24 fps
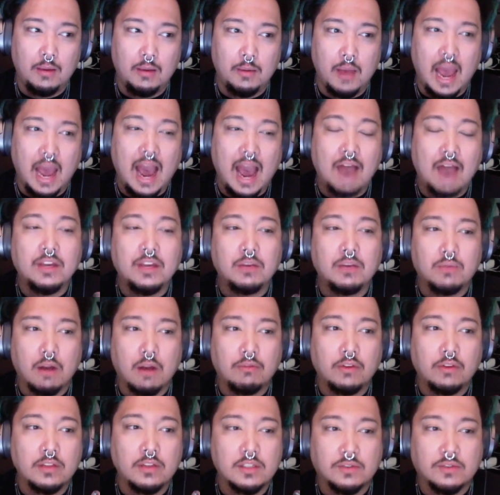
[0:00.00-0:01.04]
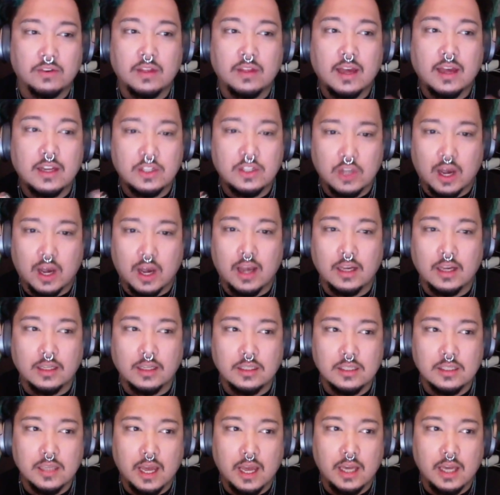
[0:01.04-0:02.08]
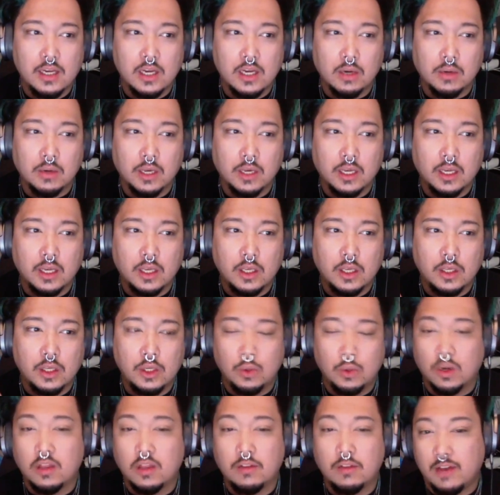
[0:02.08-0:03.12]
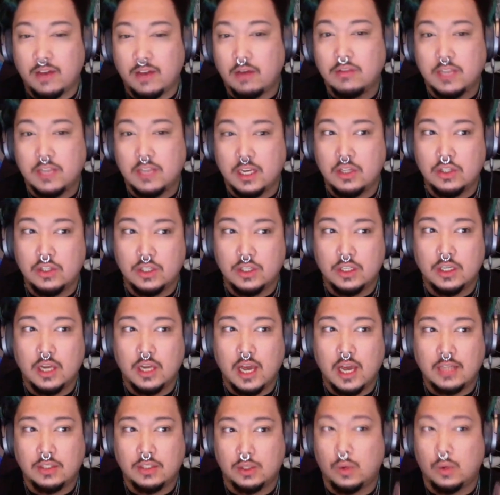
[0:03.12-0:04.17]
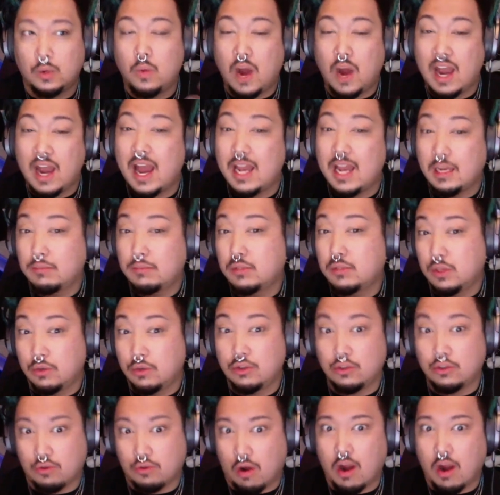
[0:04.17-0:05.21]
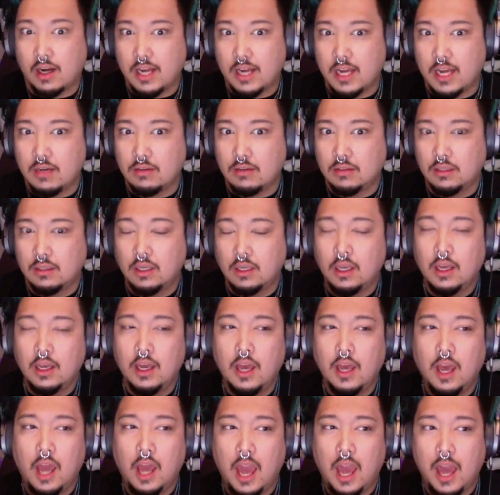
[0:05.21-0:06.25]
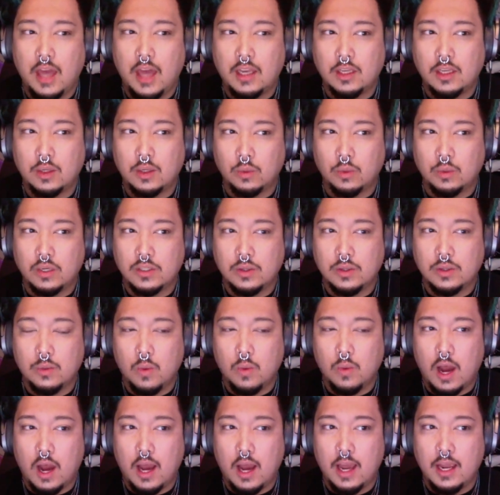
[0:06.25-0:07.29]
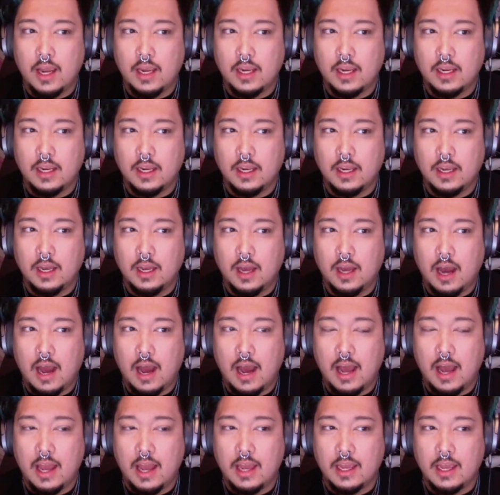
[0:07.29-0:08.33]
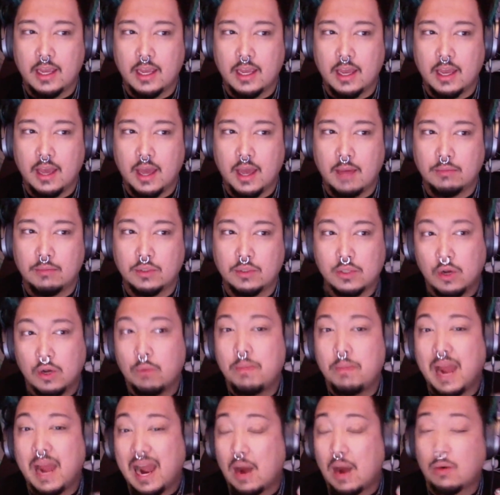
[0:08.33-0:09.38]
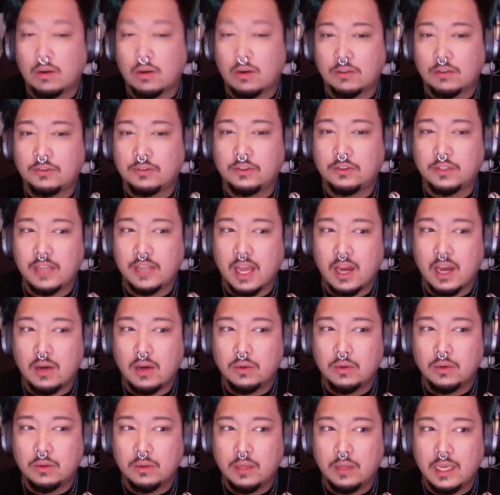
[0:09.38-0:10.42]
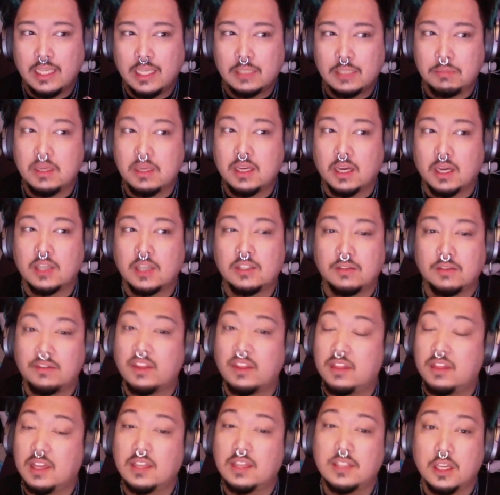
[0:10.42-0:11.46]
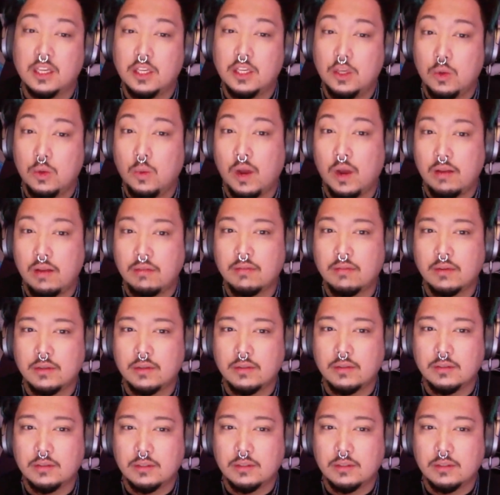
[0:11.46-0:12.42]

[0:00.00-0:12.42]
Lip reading: having reverence for that child and knowing you are the foundation as to why I am so strong now, and the reason why I am so powerful now is because of the things that you went through,